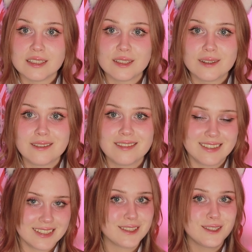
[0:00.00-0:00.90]
so
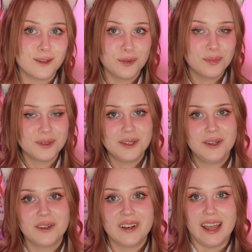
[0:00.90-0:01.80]
let's open
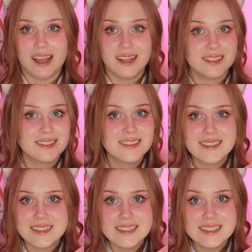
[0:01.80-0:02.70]
her and
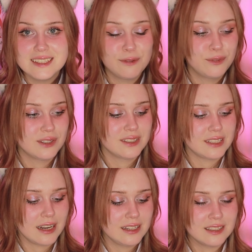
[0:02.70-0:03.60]
see if there's
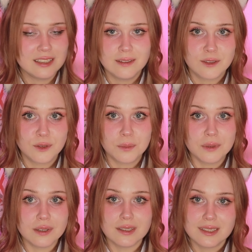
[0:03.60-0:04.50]
anything to
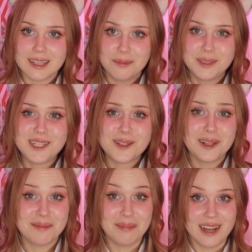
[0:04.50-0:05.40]
be
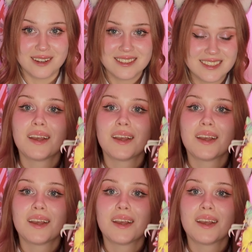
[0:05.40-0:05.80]
skeptical about.